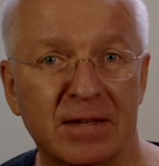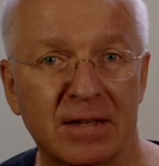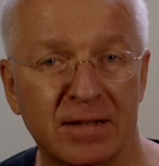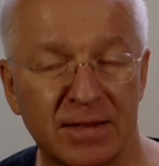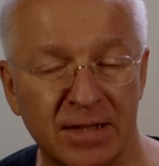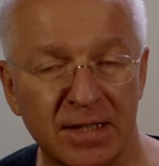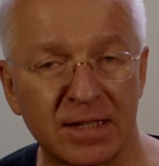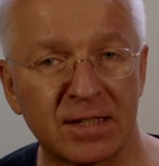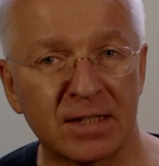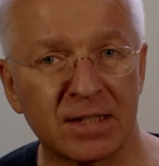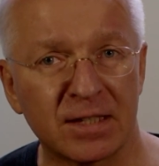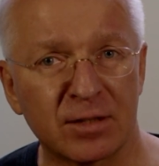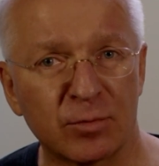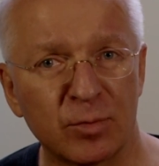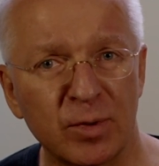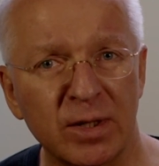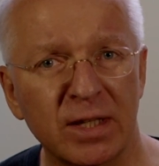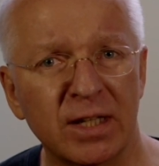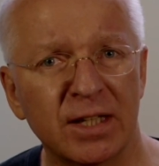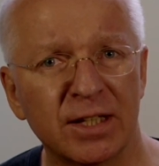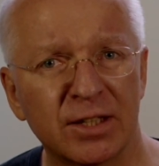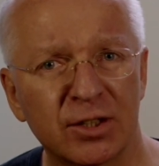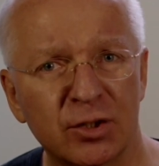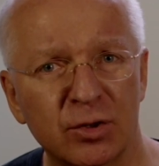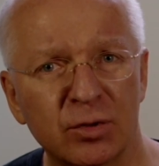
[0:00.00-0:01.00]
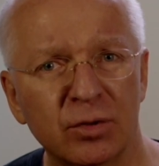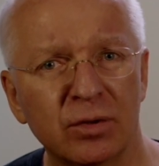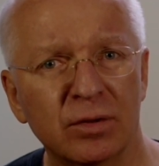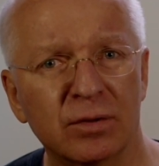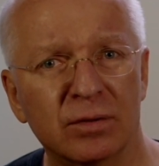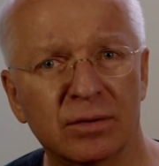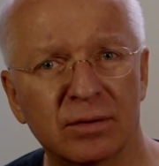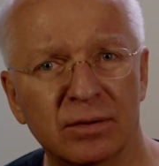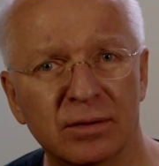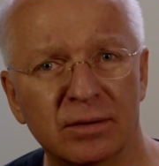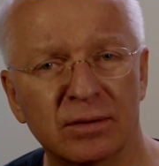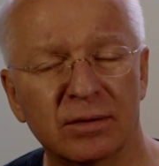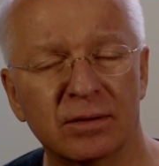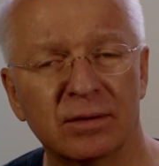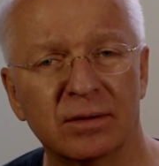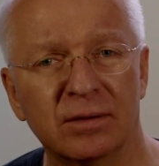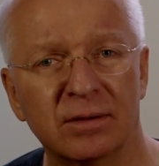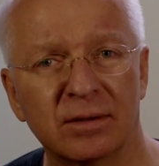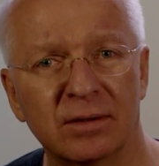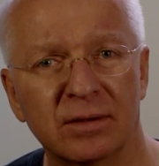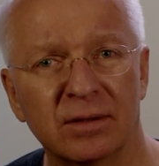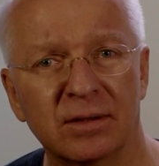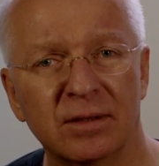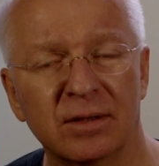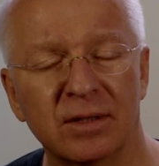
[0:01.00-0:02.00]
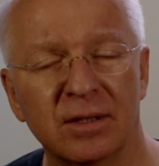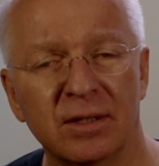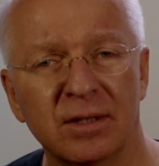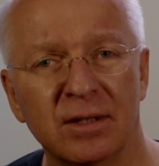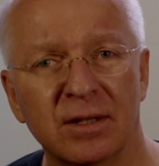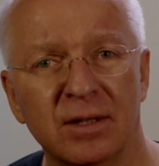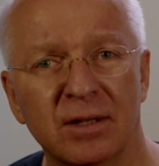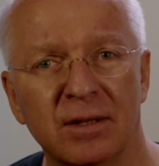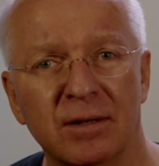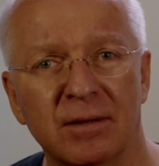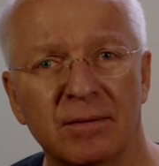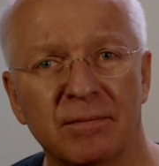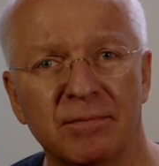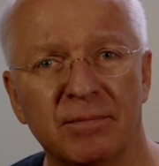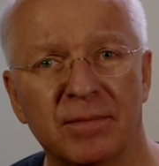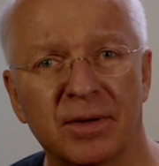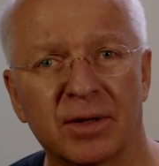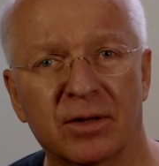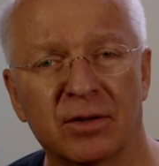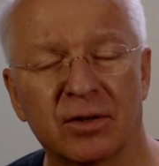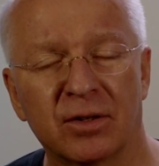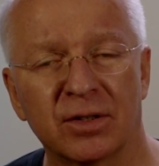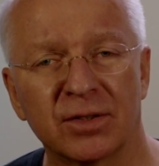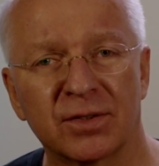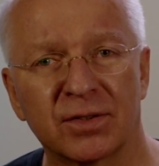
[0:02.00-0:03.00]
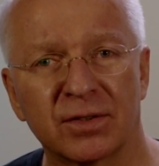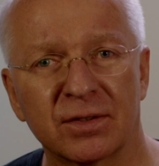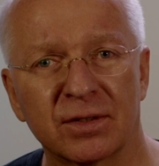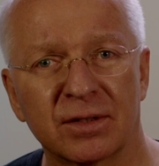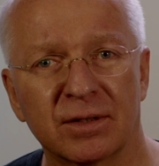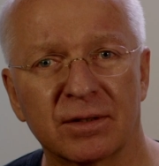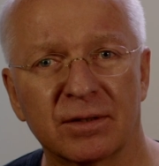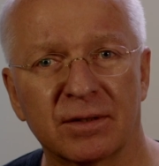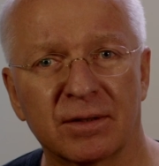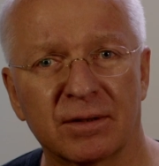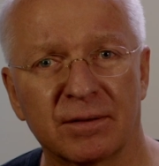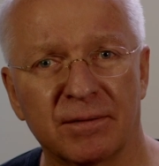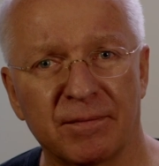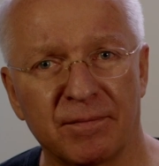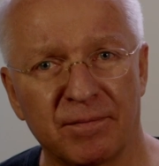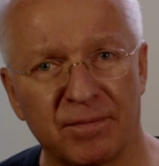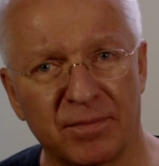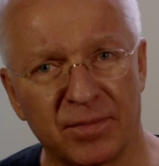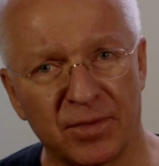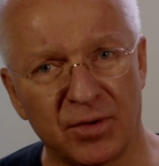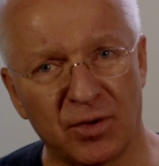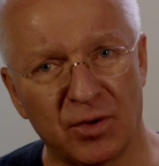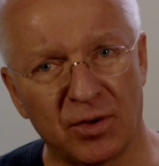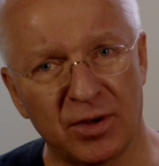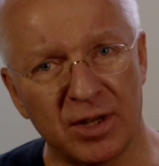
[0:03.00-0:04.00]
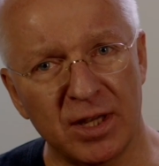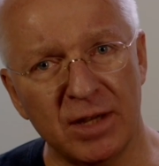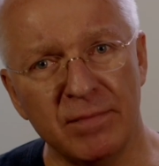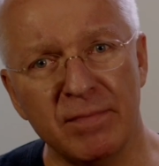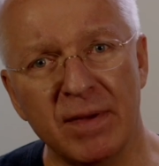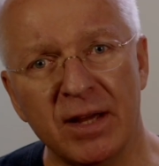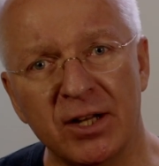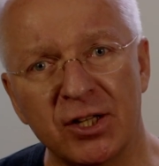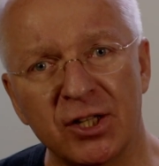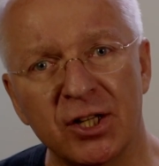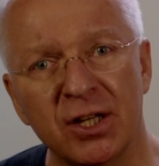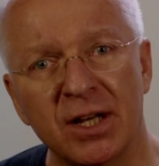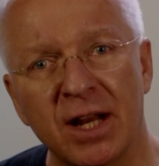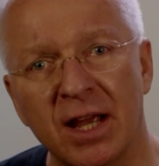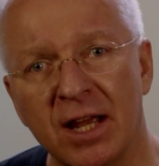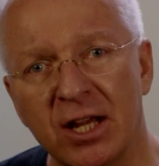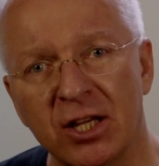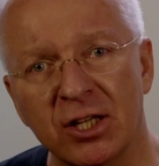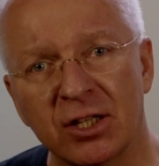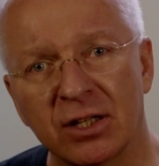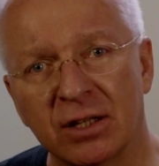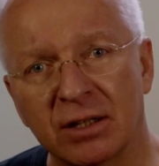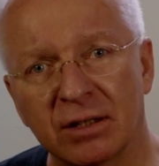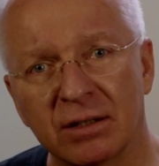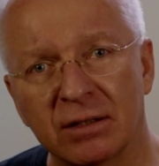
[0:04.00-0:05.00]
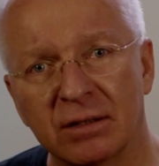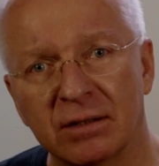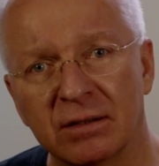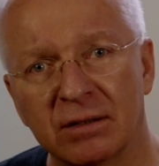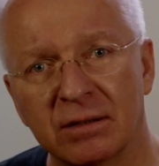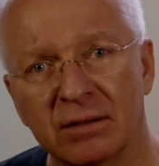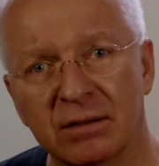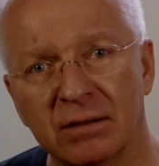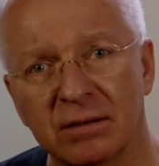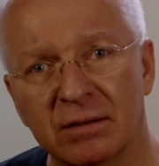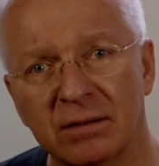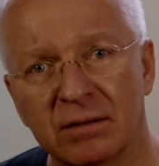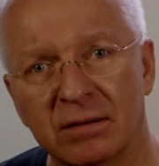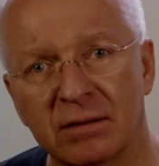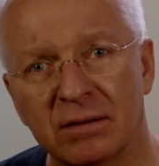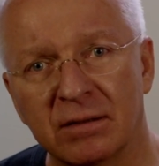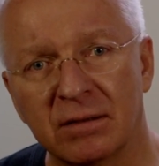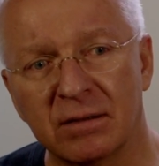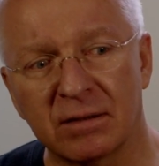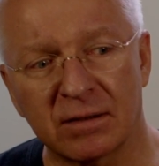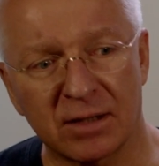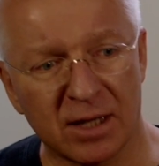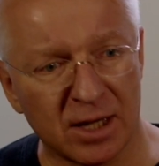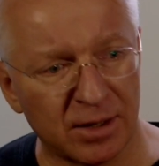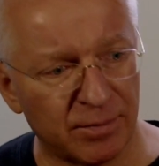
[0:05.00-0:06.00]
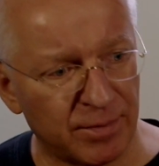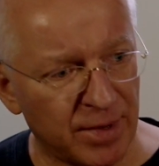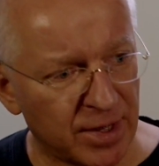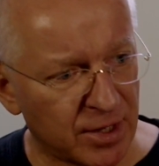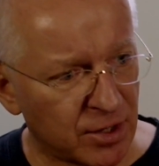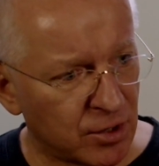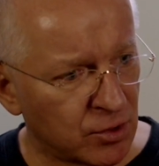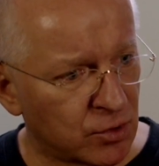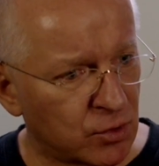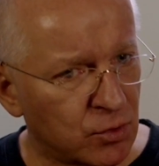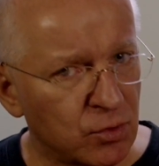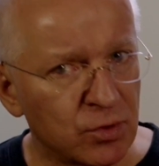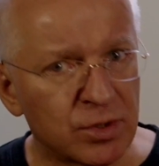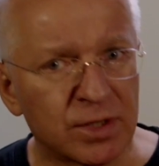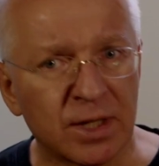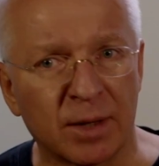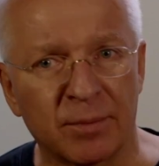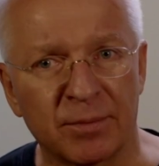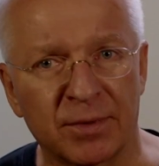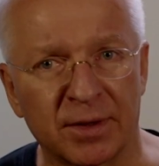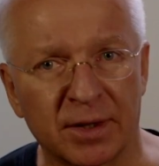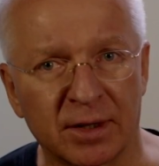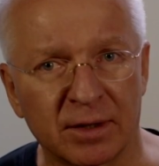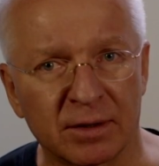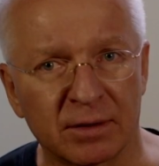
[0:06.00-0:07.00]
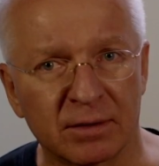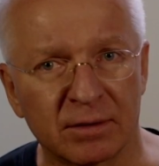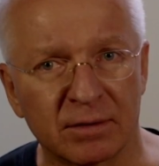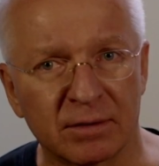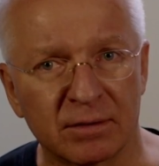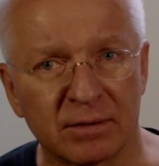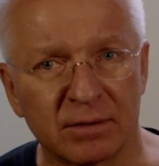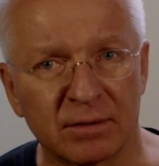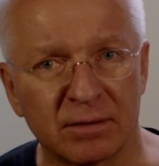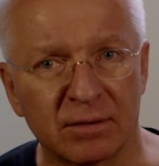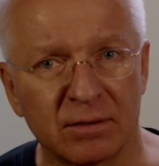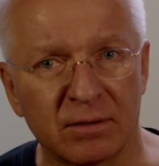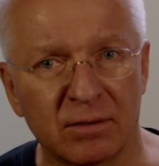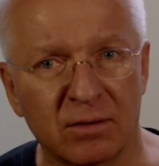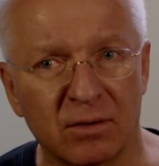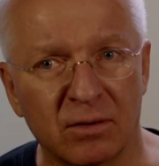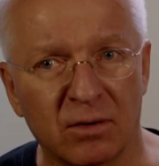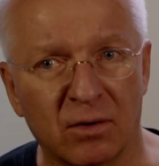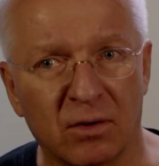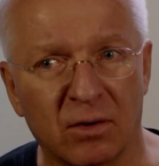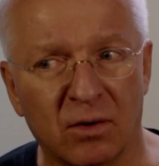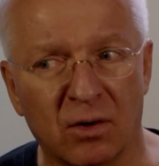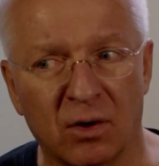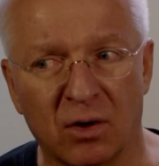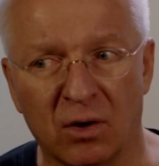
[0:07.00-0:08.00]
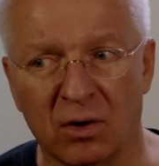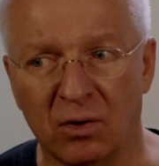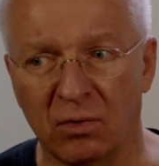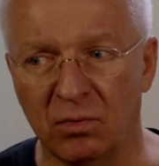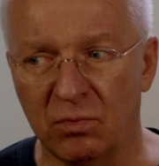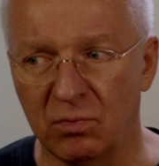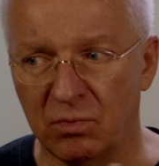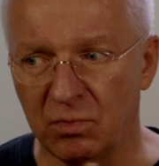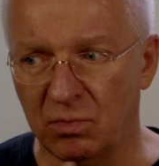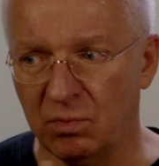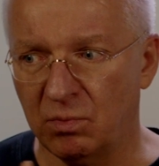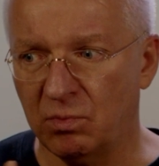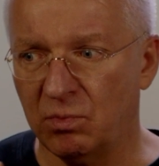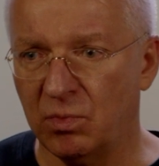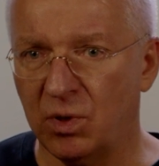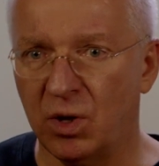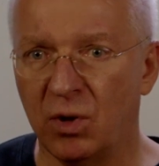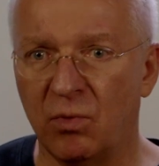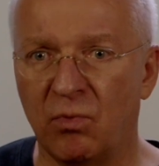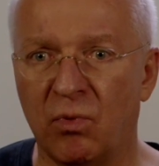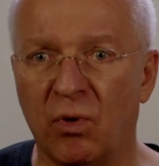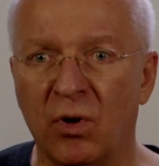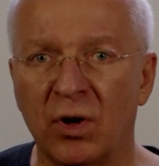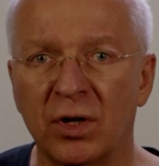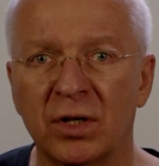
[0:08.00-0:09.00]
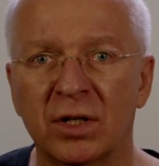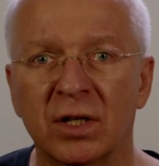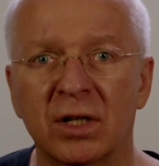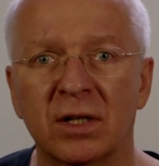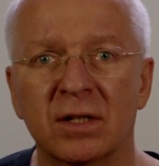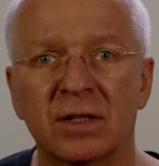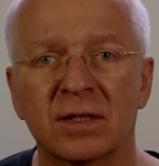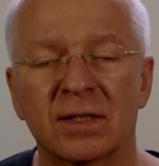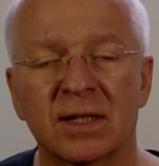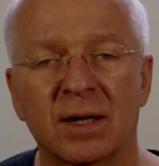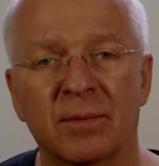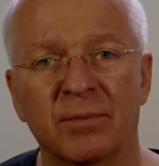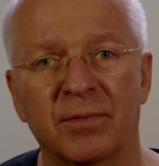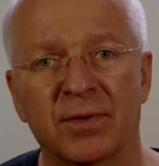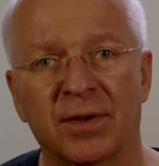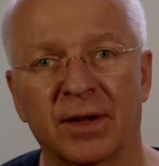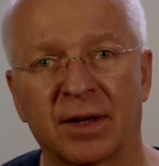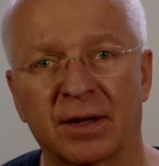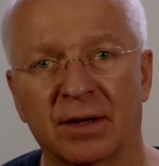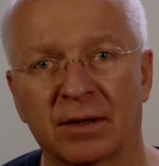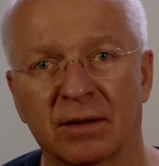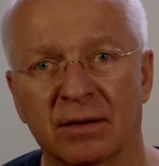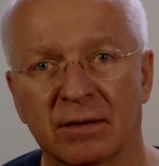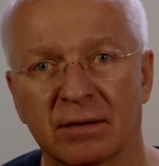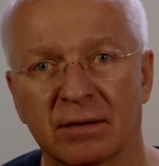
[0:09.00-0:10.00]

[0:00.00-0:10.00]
this is really true, because your imagination can make you do something or avoid something.